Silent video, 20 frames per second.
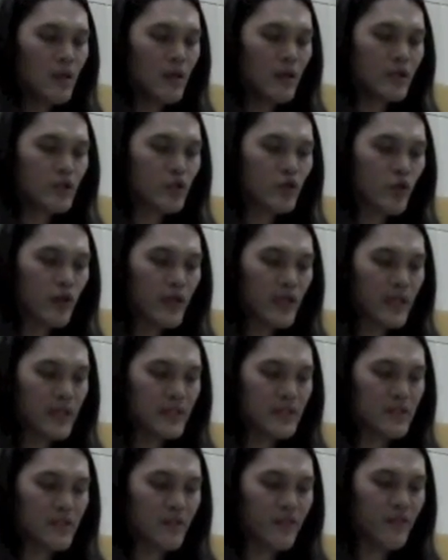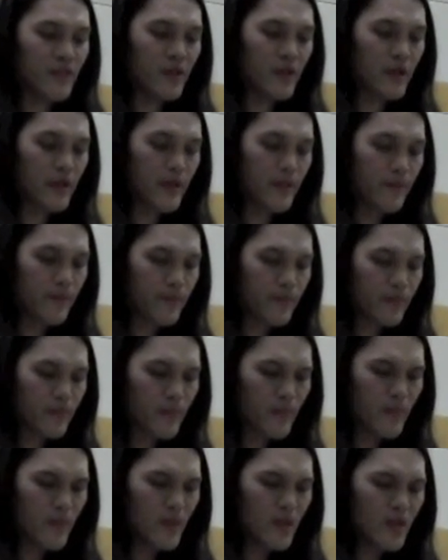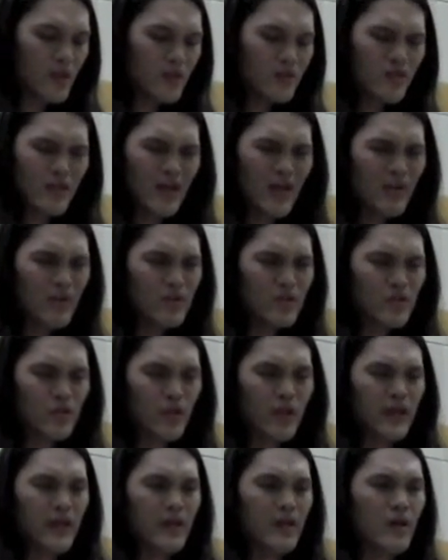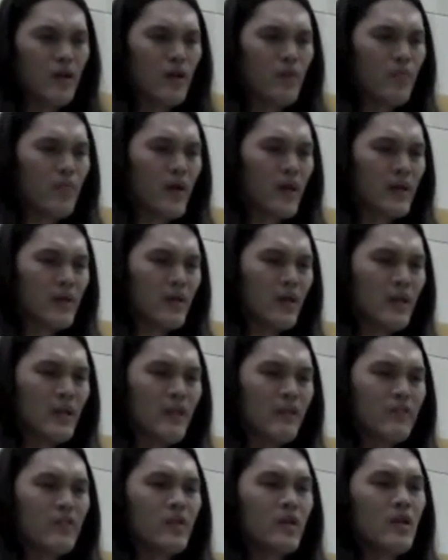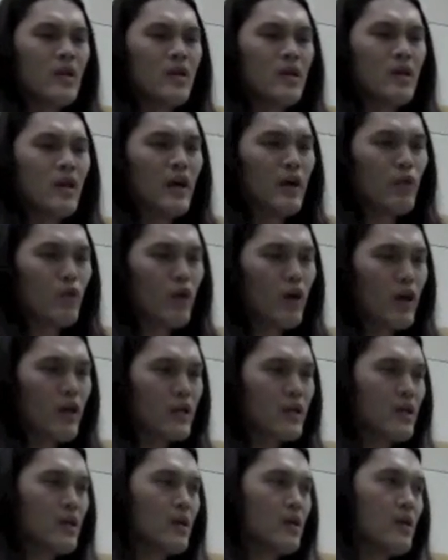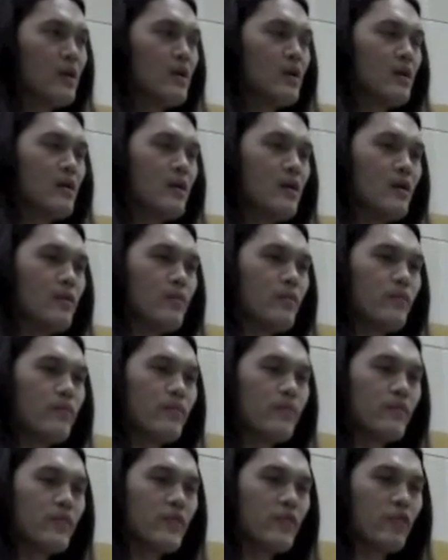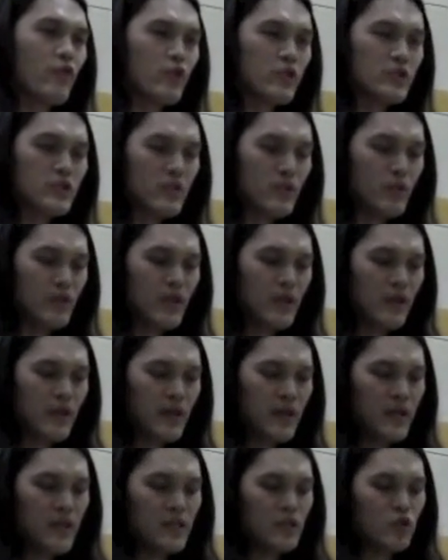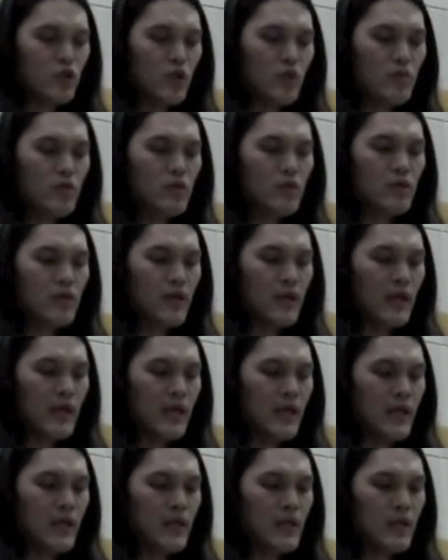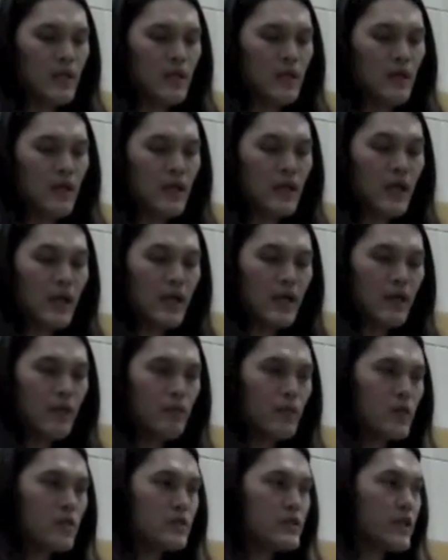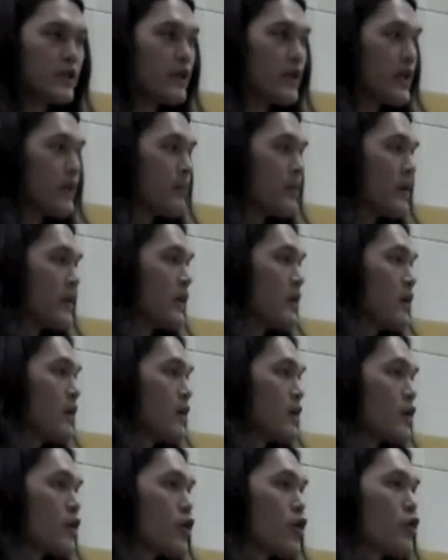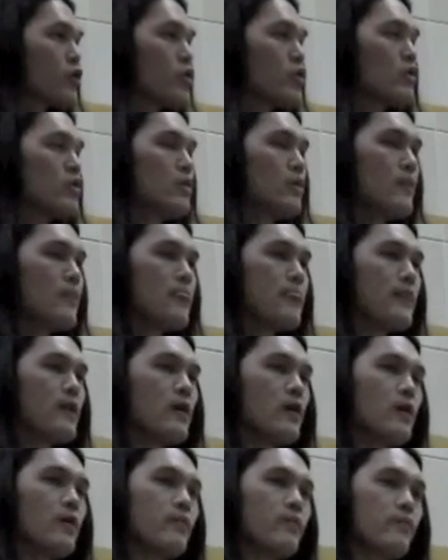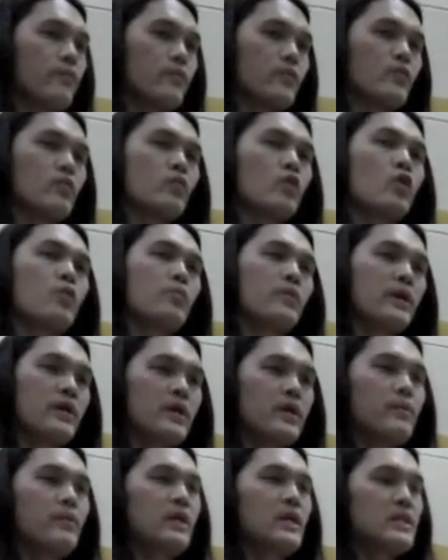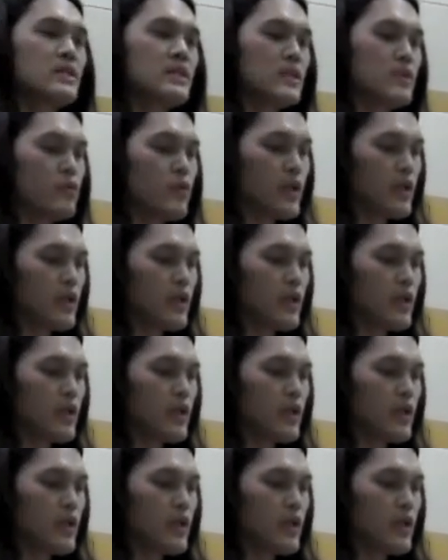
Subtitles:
I was trying to get stuff done. So that was great. I left Iraq, fortunately without getting in trouble, and I got out of the military, and my colonel wrote me an amazing